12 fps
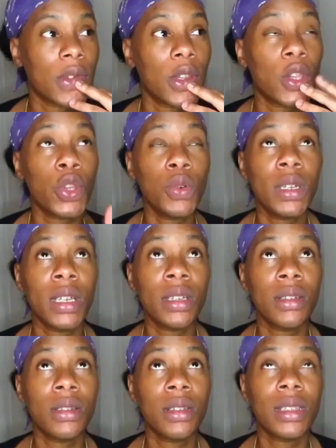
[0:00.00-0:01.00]

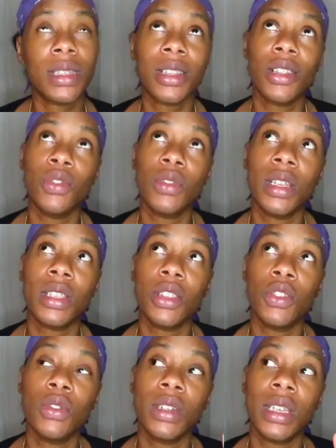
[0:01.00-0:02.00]
Luna. Is it the Luna? The
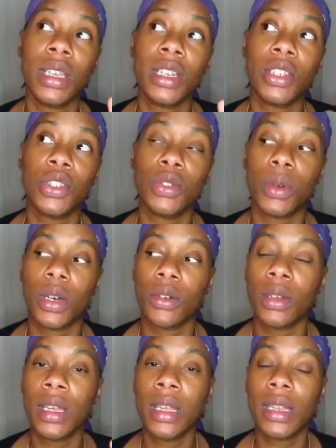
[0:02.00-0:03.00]
Luna and the
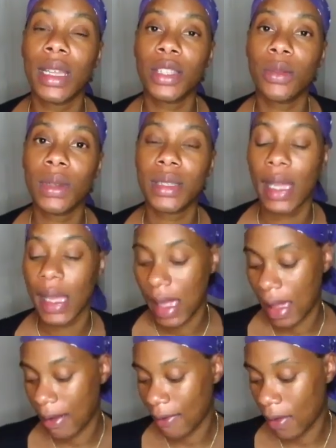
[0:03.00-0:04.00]
Duo. That's the ones I
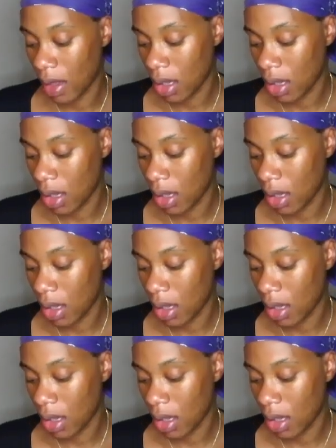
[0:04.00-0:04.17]
have.